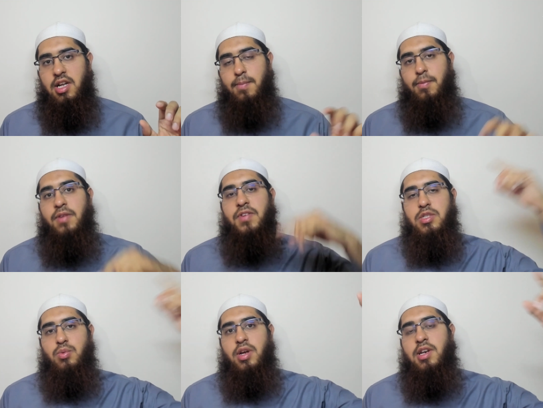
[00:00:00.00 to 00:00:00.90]
The
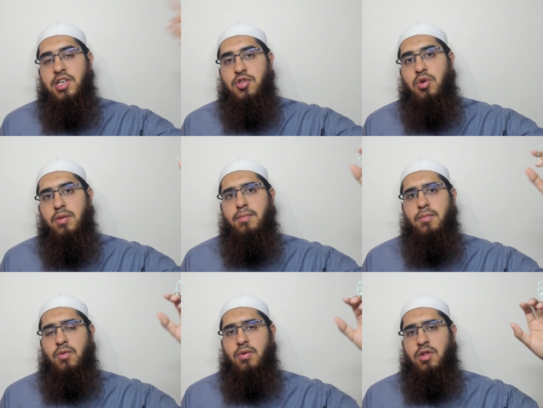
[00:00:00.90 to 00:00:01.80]
previous one, literal,
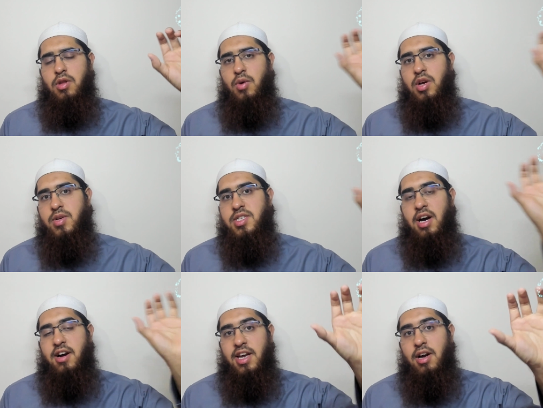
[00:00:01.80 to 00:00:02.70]
the word was
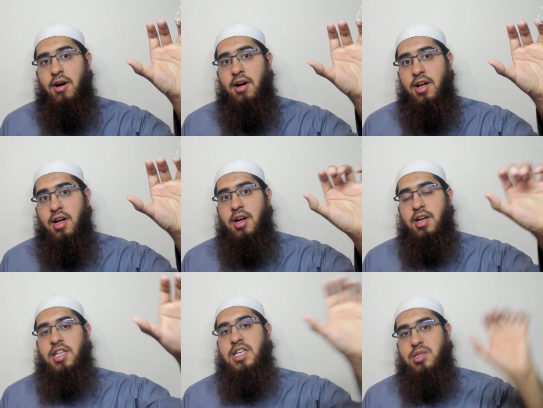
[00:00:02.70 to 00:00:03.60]
haqiqah.
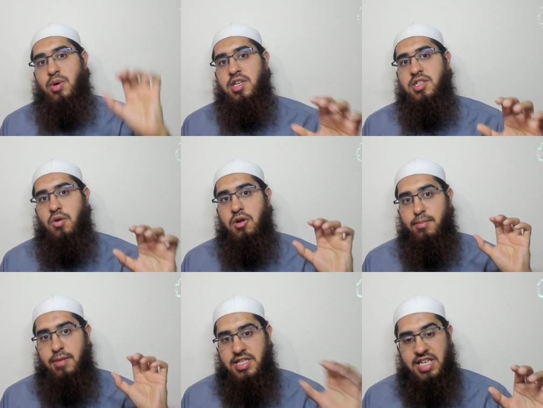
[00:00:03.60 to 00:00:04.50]
This one is called
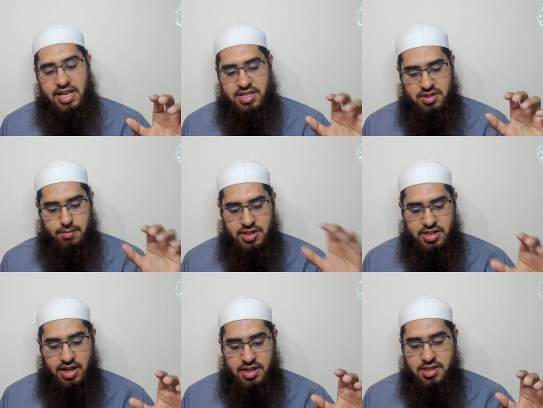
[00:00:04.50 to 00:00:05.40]
majaz.
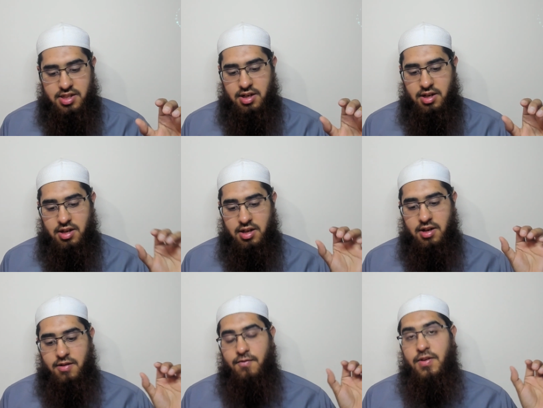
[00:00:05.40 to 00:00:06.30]
Majaz,
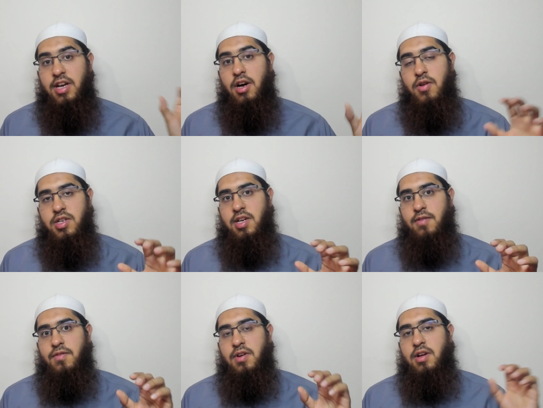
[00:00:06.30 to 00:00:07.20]

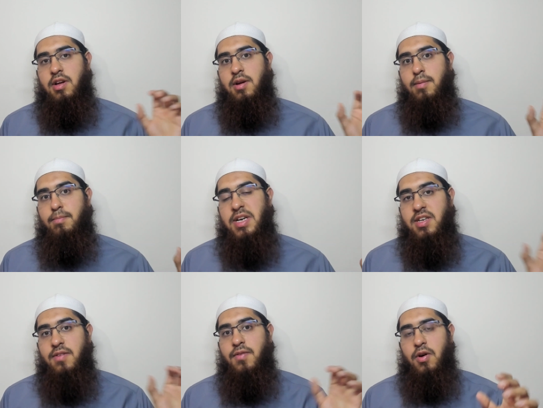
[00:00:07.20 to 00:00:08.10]
figurative,
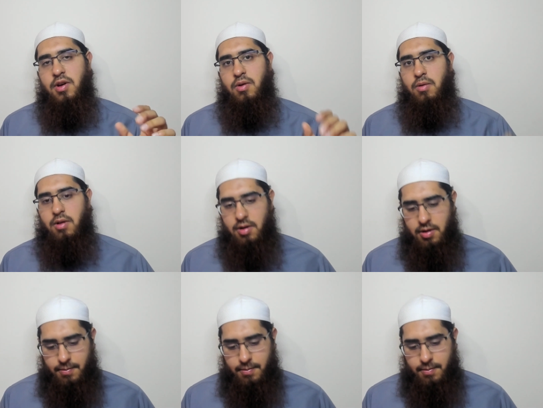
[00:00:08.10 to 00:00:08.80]
metaphorical.